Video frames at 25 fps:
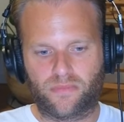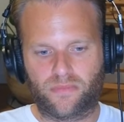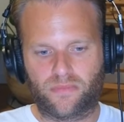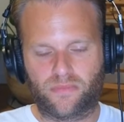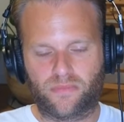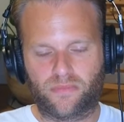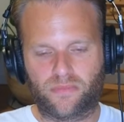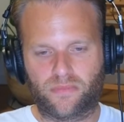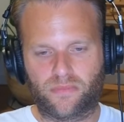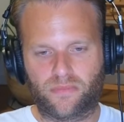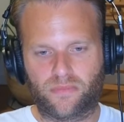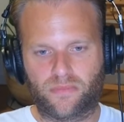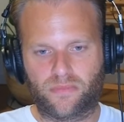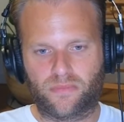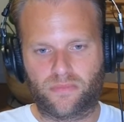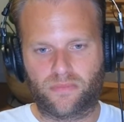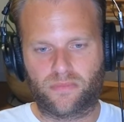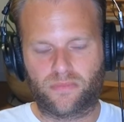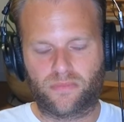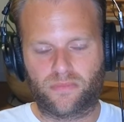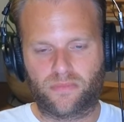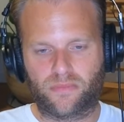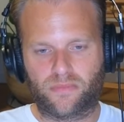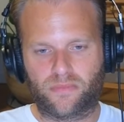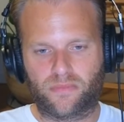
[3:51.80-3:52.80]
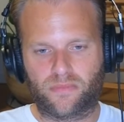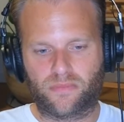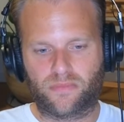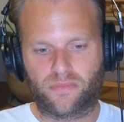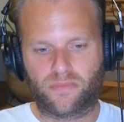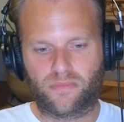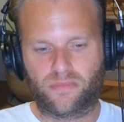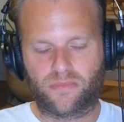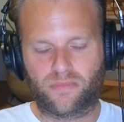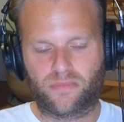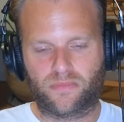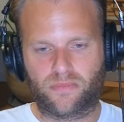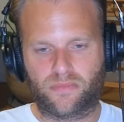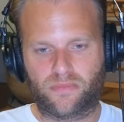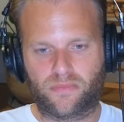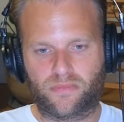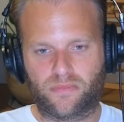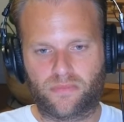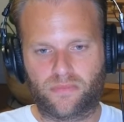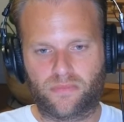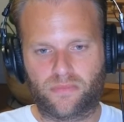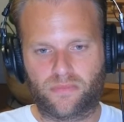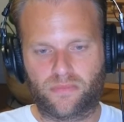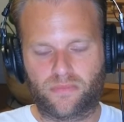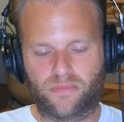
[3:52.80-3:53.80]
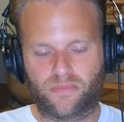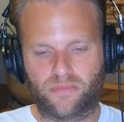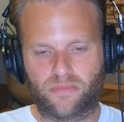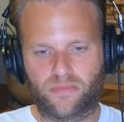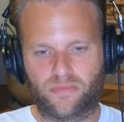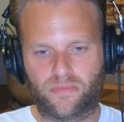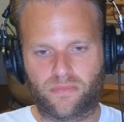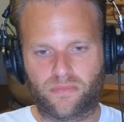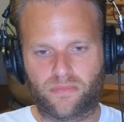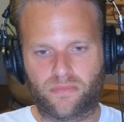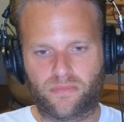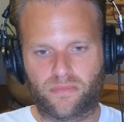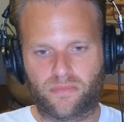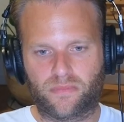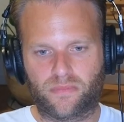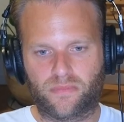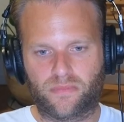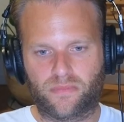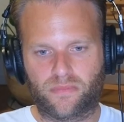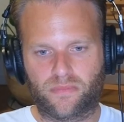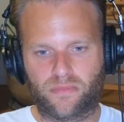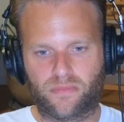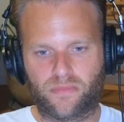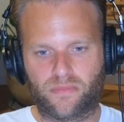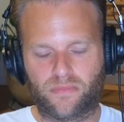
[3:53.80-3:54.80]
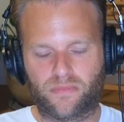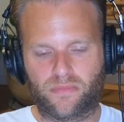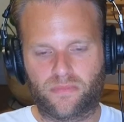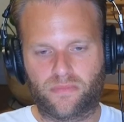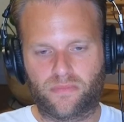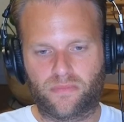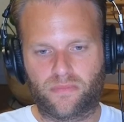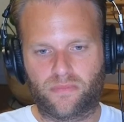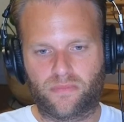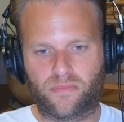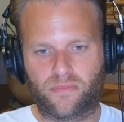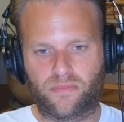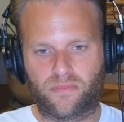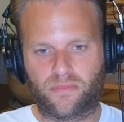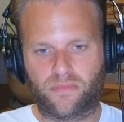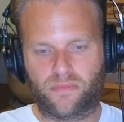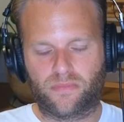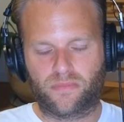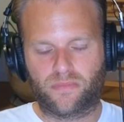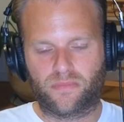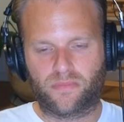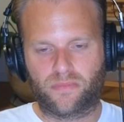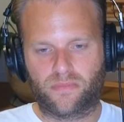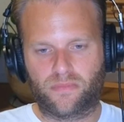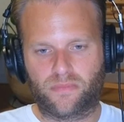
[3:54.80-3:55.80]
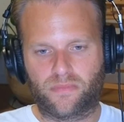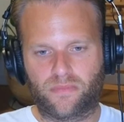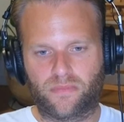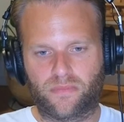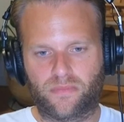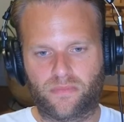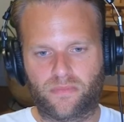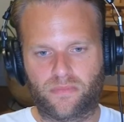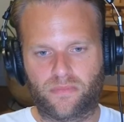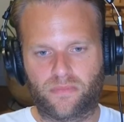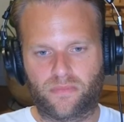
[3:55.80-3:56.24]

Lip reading: [no speech]